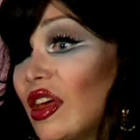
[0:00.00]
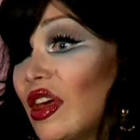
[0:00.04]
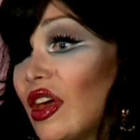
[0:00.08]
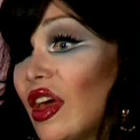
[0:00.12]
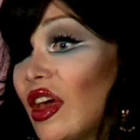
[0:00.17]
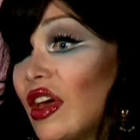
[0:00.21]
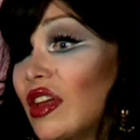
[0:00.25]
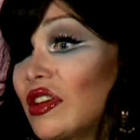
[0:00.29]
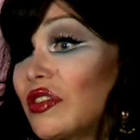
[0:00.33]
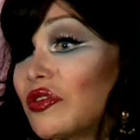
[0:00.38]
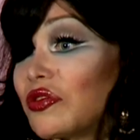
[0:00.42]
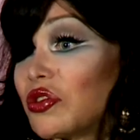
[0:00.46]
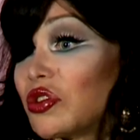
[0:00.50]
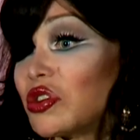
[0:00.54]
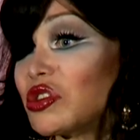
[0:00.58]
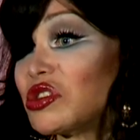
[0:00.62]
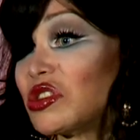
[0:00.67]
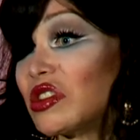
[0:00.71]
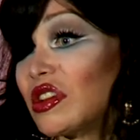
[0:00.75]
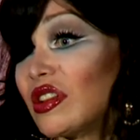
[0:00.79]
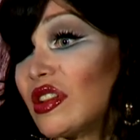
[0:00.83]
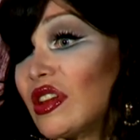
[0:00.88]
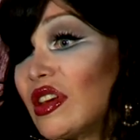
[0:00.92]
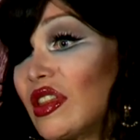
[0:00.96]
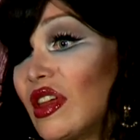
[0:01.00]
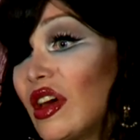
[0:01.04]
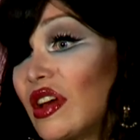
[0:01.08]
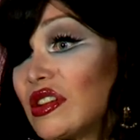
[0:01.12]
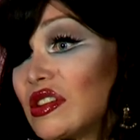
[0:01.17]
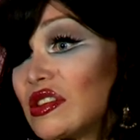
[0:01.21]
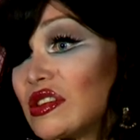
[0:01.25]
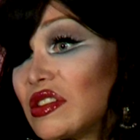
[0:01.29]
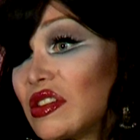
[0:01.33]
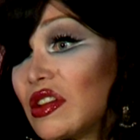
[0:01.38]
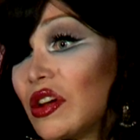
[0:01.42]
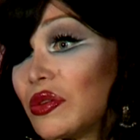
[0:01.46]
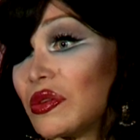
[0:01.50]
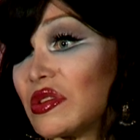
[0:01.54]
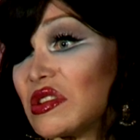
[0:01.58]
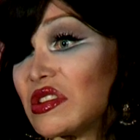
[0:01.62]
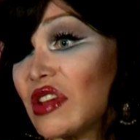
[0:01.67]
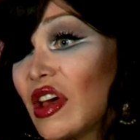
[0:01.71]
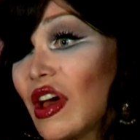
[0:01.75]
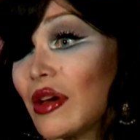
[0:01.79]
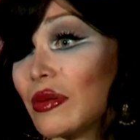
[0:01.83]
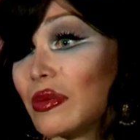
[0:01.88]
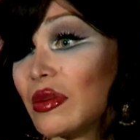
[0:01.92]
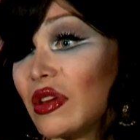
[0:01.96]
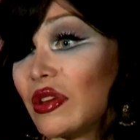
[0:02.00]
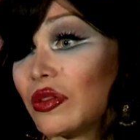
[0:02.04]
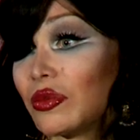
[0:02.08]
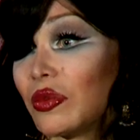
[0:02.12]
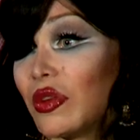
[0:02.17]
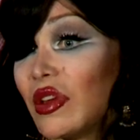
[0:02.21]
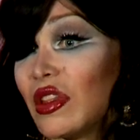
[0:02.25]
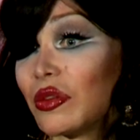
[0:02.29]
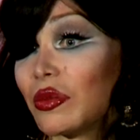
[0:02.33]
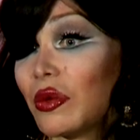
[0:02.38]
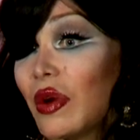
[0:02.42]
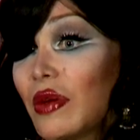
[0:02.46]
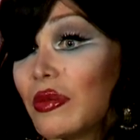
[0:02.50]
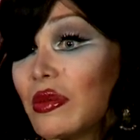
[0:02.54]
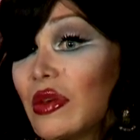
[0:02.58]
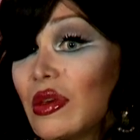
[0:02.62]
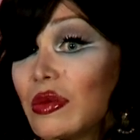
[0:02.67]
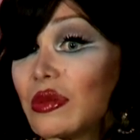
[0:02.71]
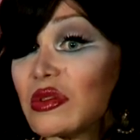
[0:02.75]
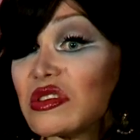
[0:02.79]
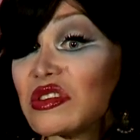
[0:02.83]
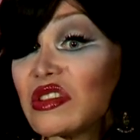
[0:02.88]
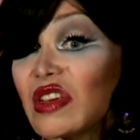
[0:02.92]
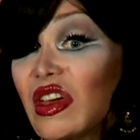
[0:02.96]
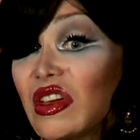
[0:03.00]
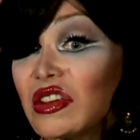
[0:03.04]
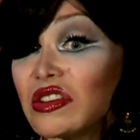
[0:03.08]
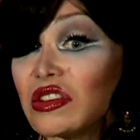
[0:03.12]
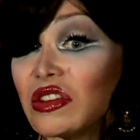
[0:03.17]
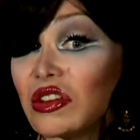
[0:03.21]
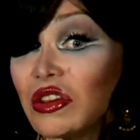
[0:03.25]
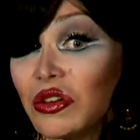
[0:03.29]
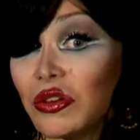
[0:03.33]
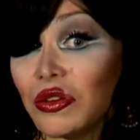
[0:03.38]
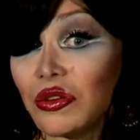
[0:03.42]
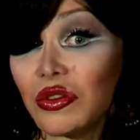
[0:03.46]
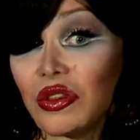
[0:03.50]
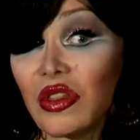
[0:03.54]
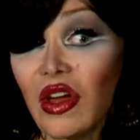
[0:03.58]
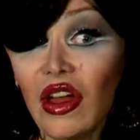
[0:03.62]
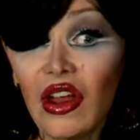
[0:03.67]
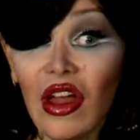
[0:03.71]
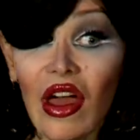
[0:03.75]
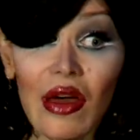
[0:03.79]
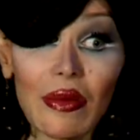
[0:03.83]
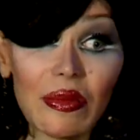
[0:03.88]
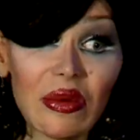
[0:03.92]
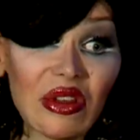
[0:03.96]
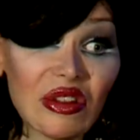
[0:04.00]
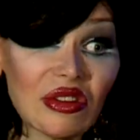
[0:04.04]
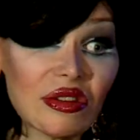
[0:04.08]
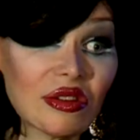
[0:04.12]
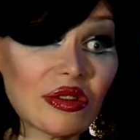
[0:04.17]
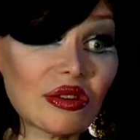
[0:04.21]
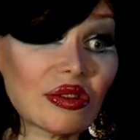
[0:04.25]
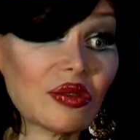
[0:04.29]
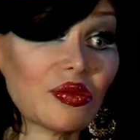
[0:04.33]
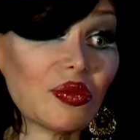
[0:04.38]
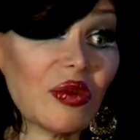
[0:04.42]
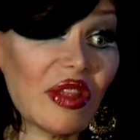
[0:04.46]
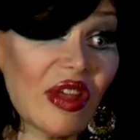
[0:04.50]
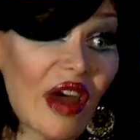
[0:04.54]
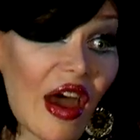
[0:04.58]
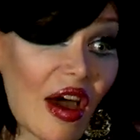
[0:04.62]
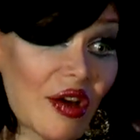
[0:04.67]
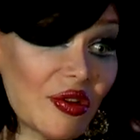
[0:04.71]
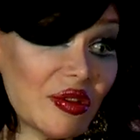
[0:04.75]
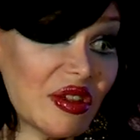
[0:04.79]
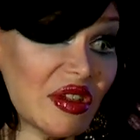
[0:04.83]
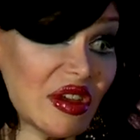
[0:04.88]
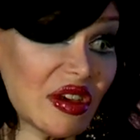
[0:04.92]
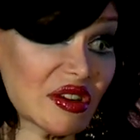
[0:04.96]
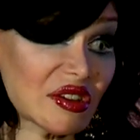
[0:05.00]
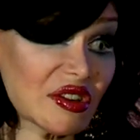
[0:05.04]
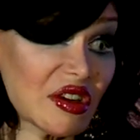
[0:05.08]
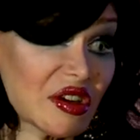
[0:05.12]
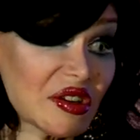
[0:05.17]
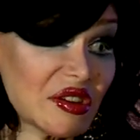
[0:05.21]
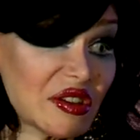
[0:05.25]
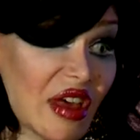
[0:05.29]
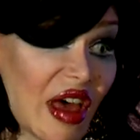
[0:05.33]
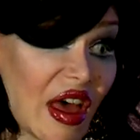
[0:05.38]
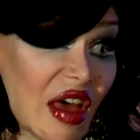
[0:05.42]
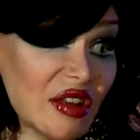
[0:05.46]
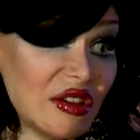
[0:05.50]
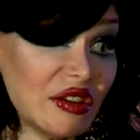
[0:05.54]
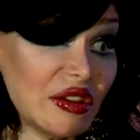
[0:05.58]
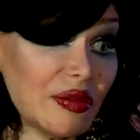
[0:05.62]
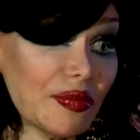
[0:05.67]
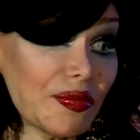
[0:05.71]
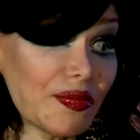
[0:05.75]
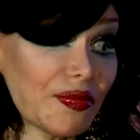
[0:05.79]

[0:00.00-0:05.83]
and unfortunately, that doesn't always happen with what people say to you, that happens with how things are said.